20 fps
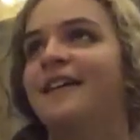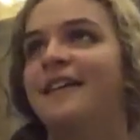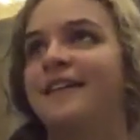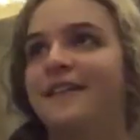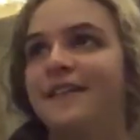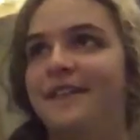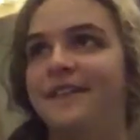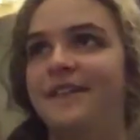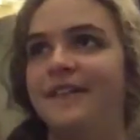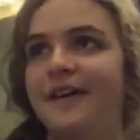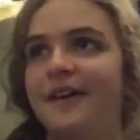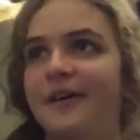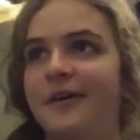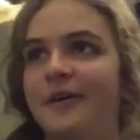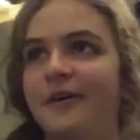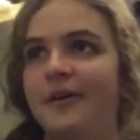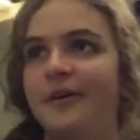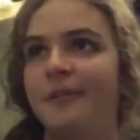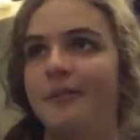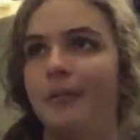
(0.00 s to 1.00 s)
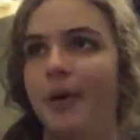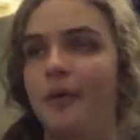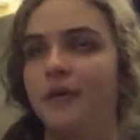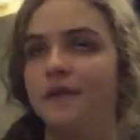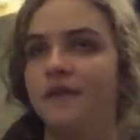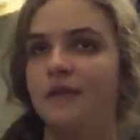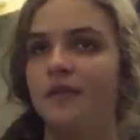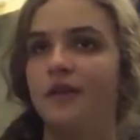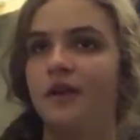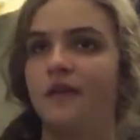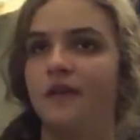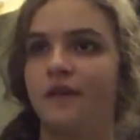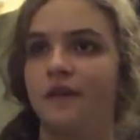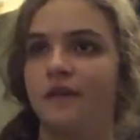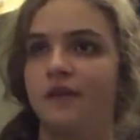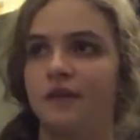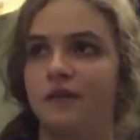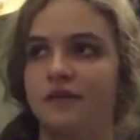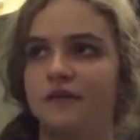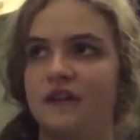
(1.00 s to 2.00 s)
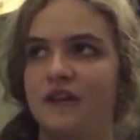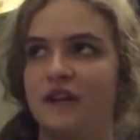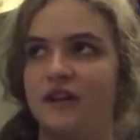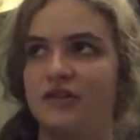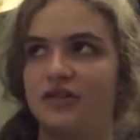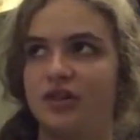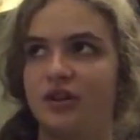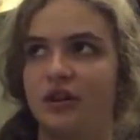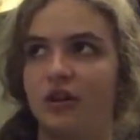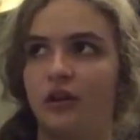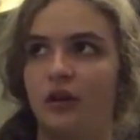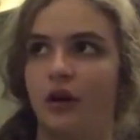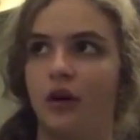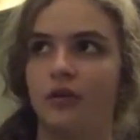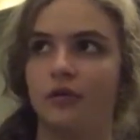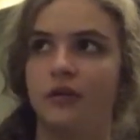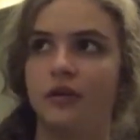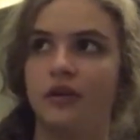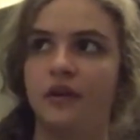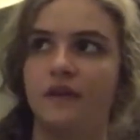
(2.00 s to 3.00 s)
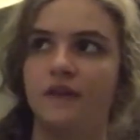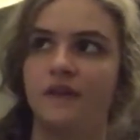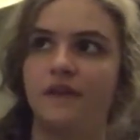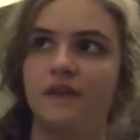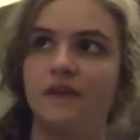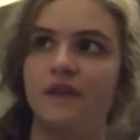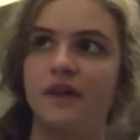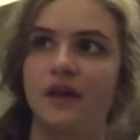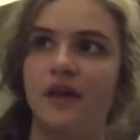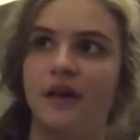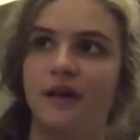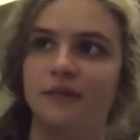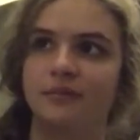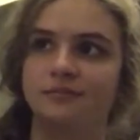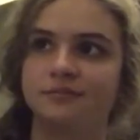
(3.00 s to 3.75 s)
So, most of it is association and not really seeing.